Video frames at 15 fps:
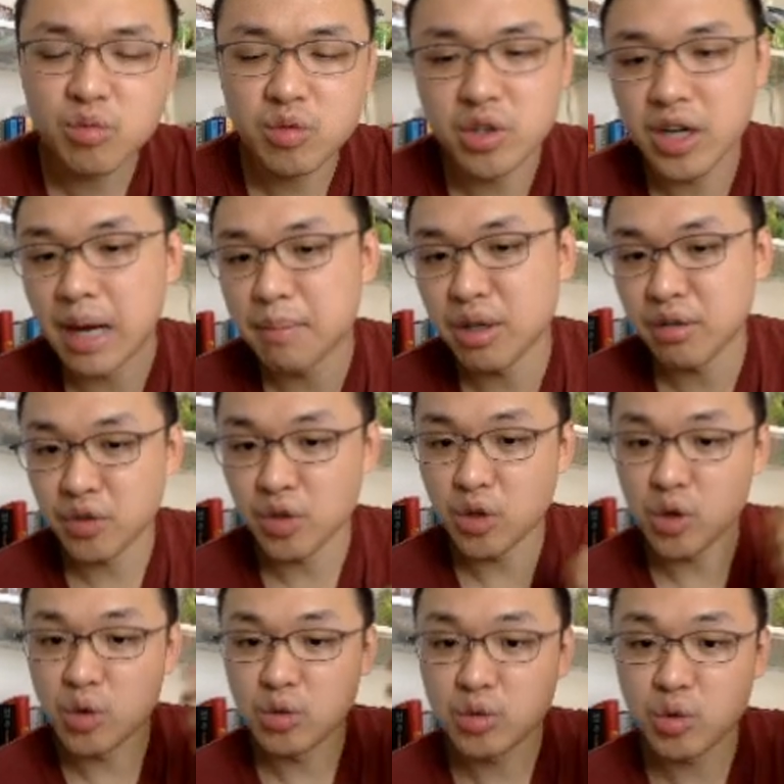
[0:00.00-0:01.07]
come up with your
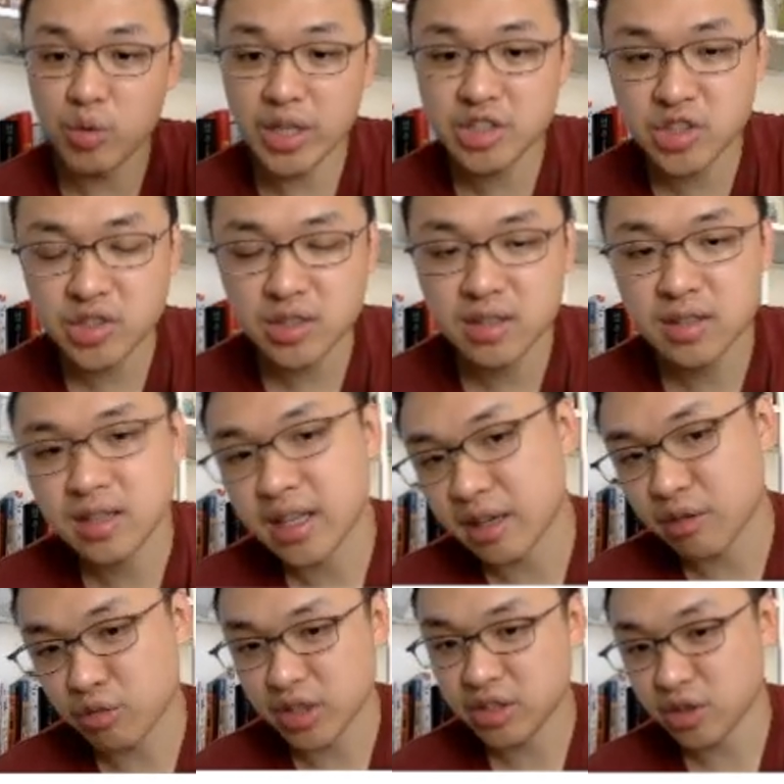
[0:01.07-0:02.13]
own question, like
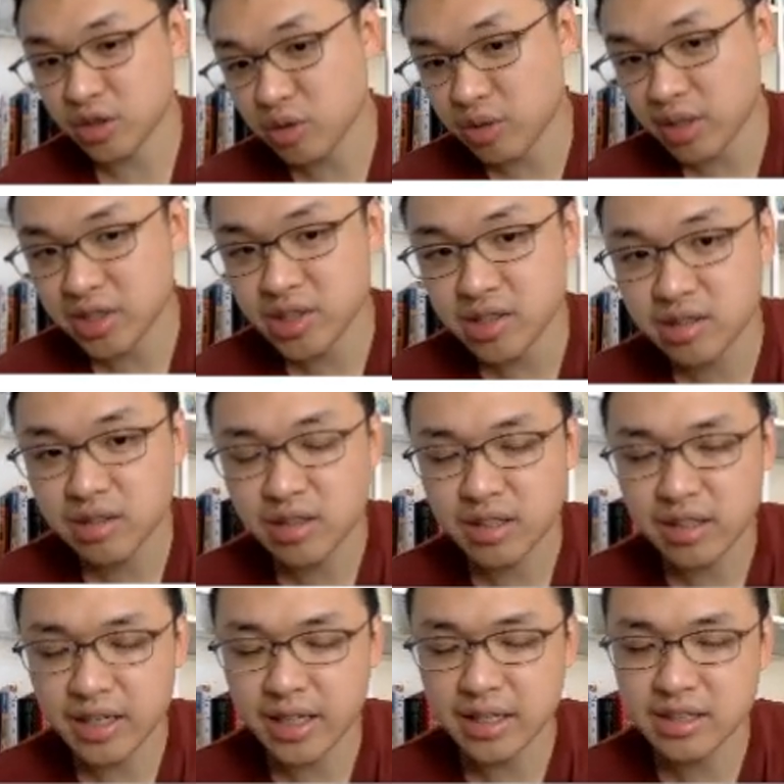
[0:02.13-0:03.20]
a research question,
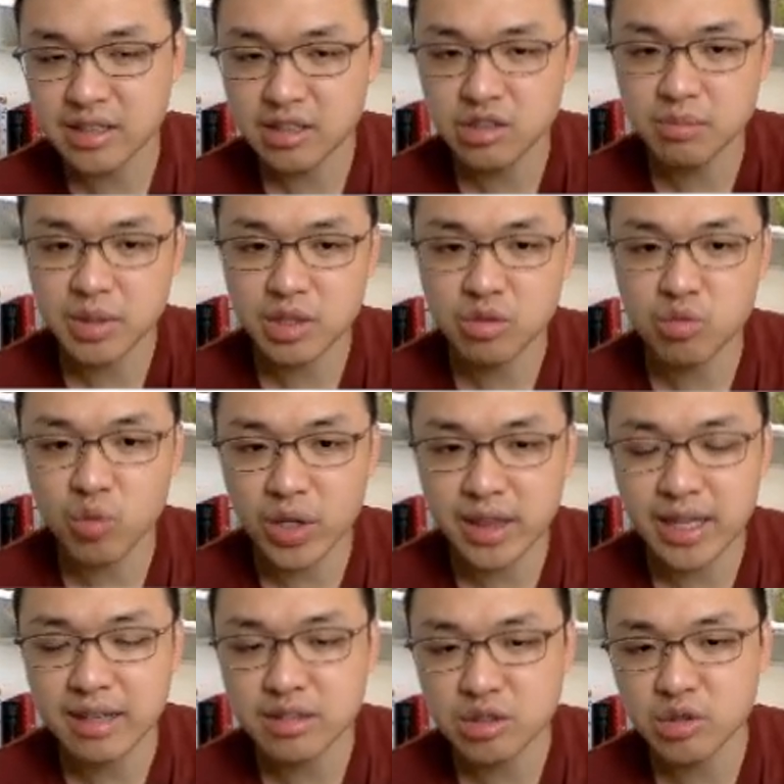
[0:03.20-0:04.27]
and it needs to be
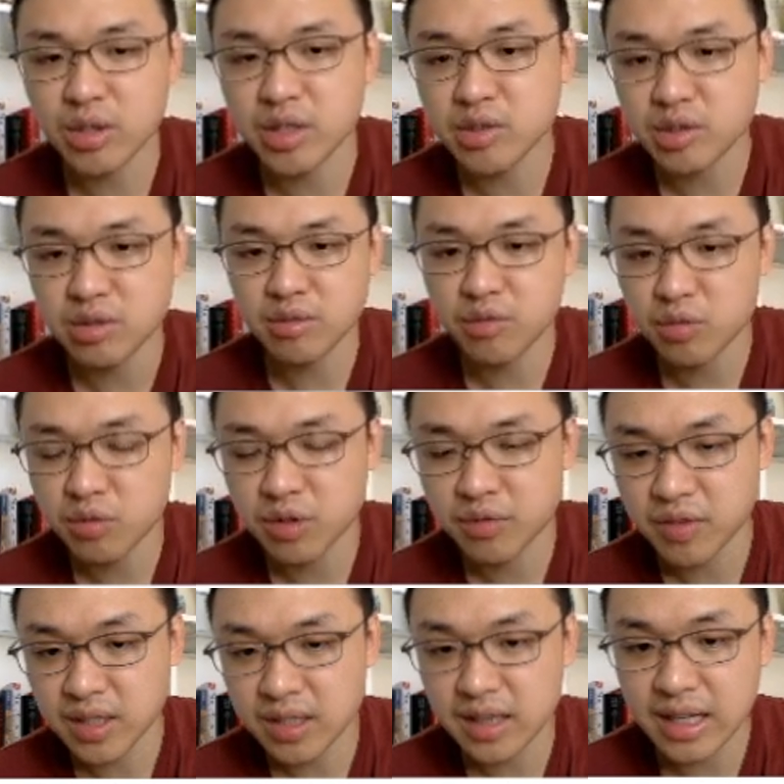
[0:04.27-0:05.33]
1,200 to
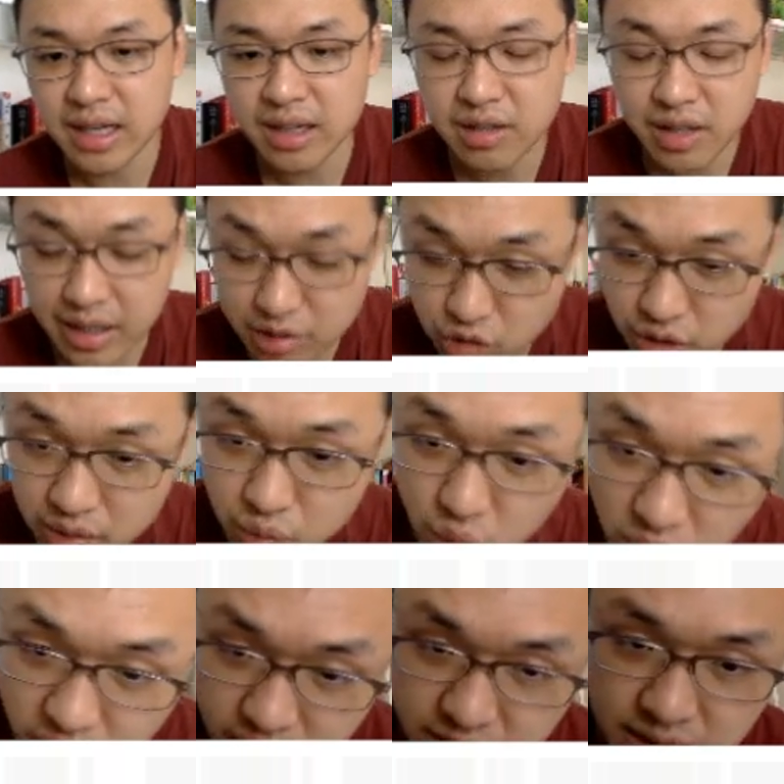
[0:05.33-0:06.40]
1,500
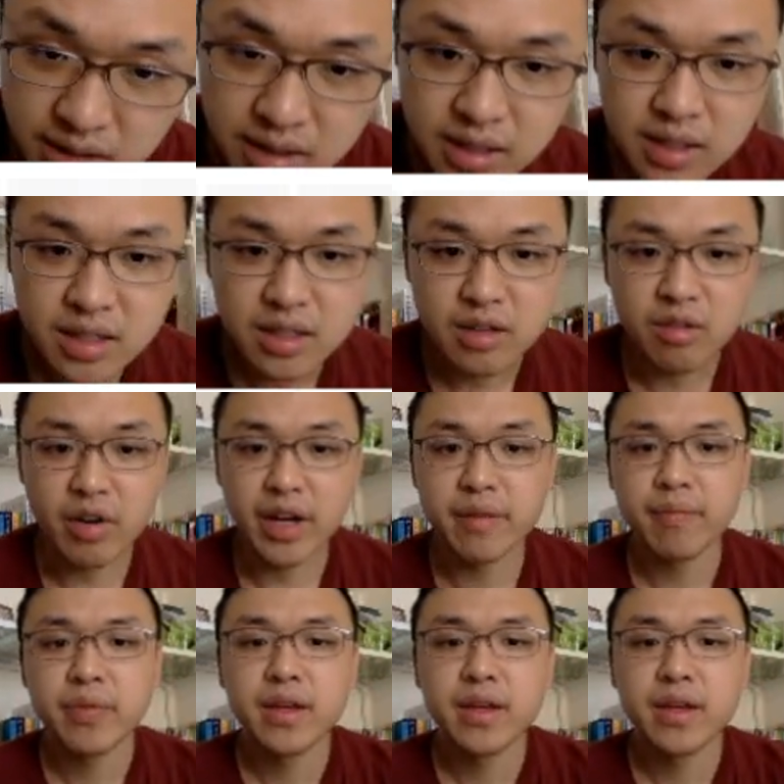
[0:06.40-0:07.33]
words, right?